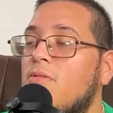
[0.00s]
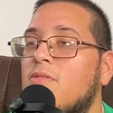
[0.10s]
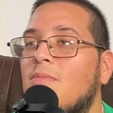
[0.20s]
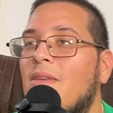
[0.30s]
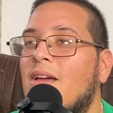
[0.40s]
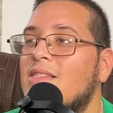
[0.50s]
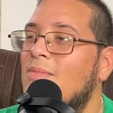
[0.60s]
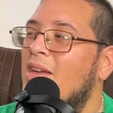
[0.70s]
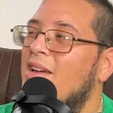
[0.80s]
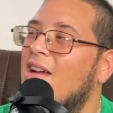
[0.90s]
So I'm like, because
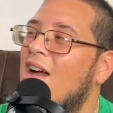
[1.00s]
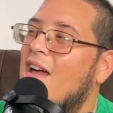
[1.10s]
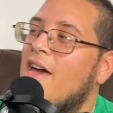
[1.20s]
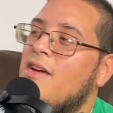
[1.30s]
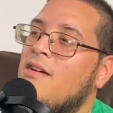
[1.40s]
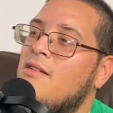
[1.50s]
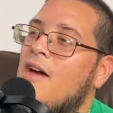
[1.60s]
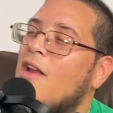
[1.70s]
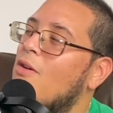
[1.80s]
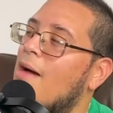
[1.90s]
I'm like,
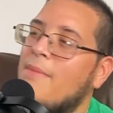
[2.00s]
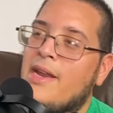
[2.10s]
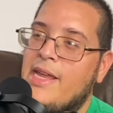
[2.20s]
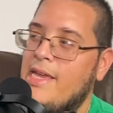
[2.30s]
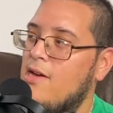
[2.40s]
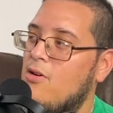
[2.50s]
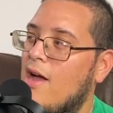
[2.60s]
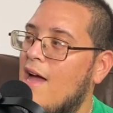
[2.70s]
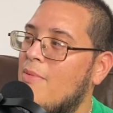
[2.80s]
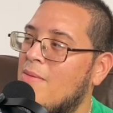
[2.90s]
I'm not an ego
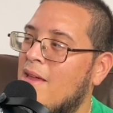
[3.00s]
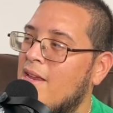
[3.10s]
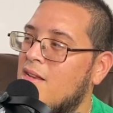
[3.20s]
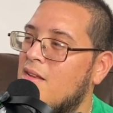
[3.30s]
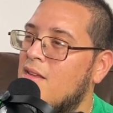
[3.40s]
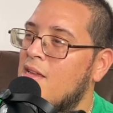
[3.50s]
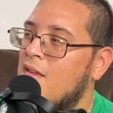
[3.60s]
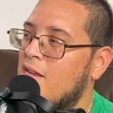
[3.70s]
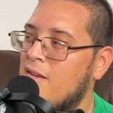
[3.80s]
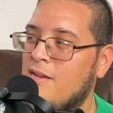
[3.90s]
guy, but I'm like,
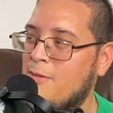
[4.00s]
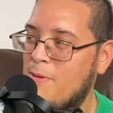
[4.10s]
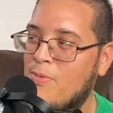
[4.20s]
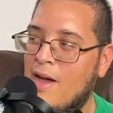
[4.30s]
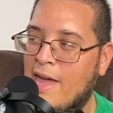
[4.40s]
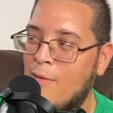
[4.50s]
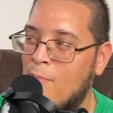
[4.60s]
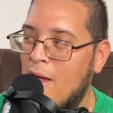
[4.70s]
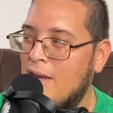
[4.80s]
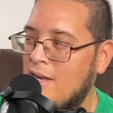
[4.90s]
these people I came
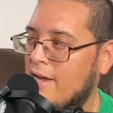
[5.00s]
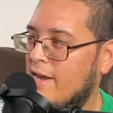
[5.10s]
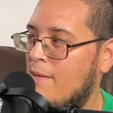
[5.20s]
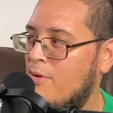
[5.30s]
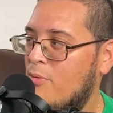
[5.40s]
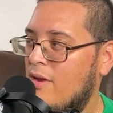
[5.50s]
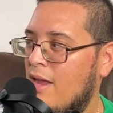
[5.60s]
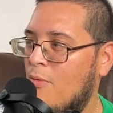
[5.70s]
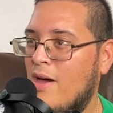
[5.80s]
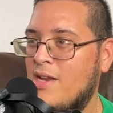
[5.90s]
with probably looking at me weird,
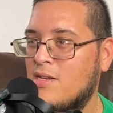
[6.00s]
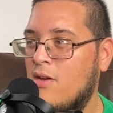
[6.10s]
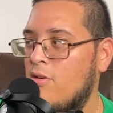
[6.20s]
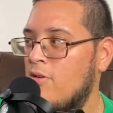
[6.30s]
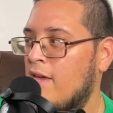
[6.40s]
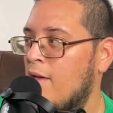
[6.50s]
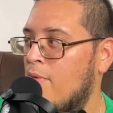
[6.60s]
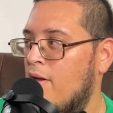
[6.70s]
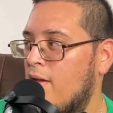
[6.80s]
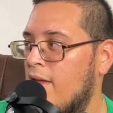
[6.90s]
like, why this girl you came
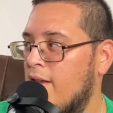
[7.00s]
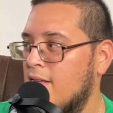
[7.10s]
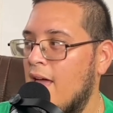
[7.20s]
with and this